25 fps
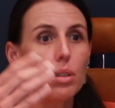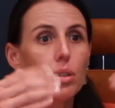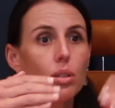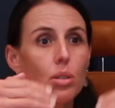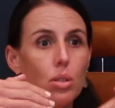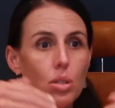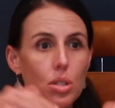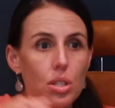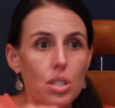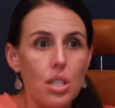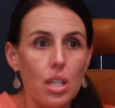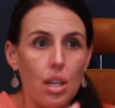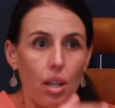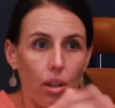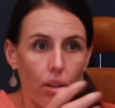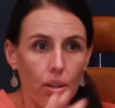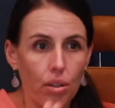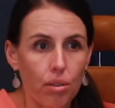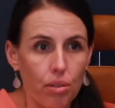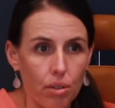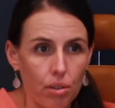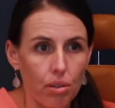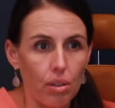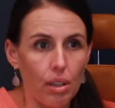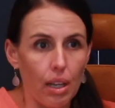to see
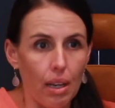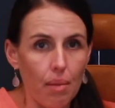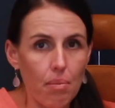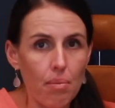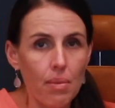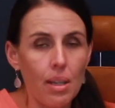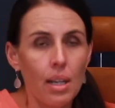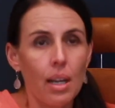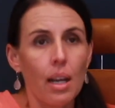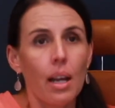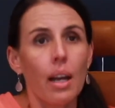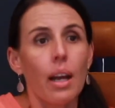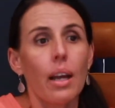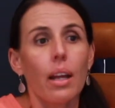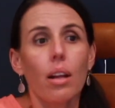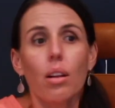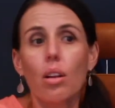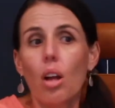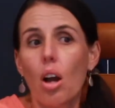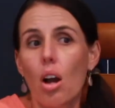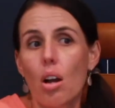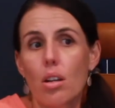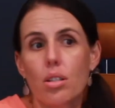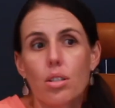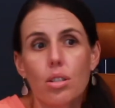through them.
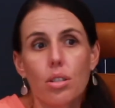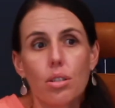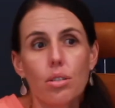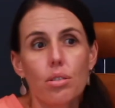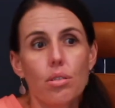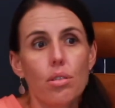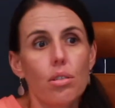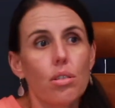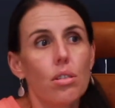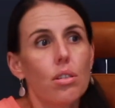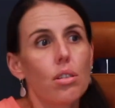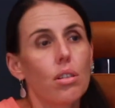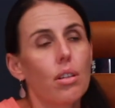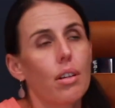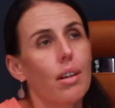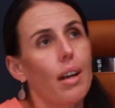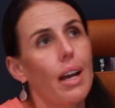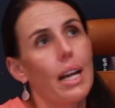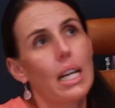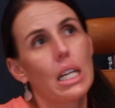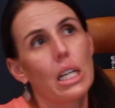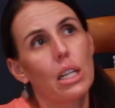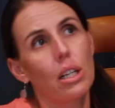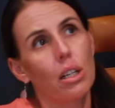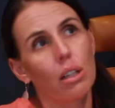He'll ask you to look
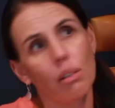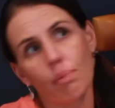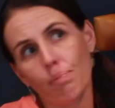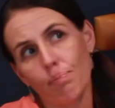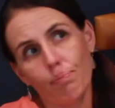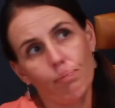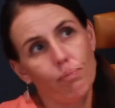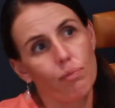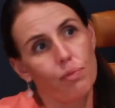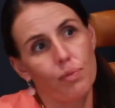at